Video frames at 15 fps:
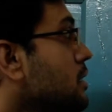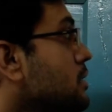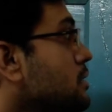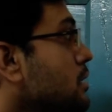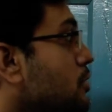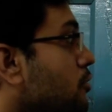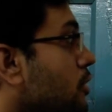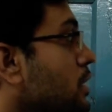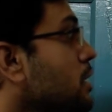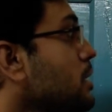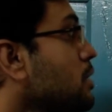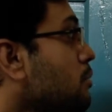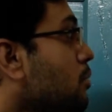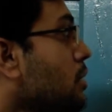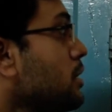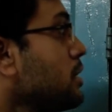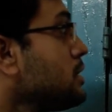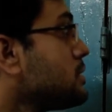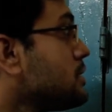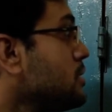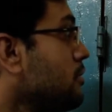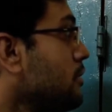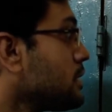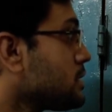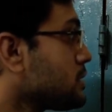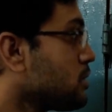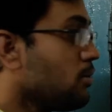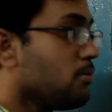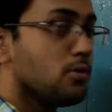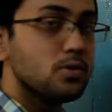that whether the body is in rest
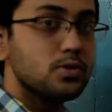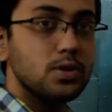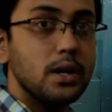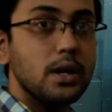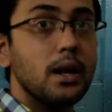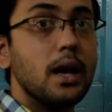or motion,